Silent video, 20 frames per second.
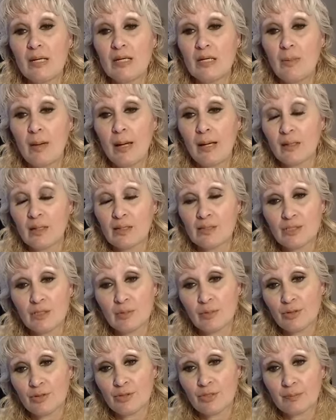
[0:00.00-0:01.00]
to buy
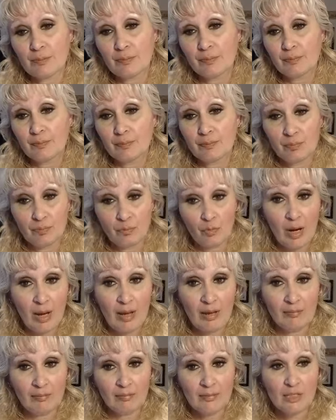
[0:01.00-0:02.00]
customers?
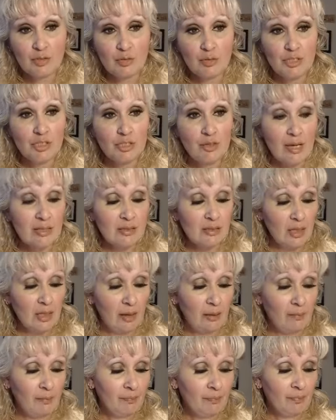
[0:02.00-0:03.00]
Right? That's what you're asking.
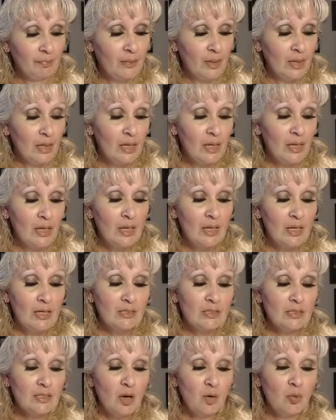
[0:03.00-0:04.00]

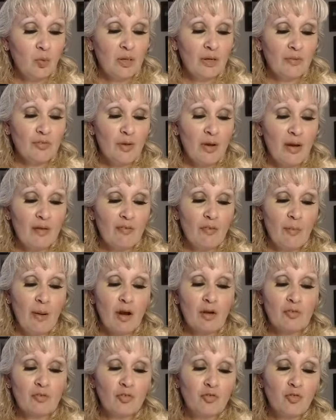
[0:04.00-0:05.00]
So what if you have a
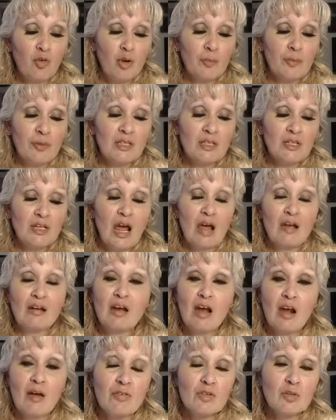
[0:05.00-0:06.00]
powerful formula to
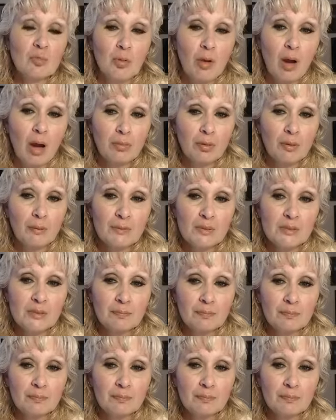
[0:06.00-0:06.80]
uncover the problems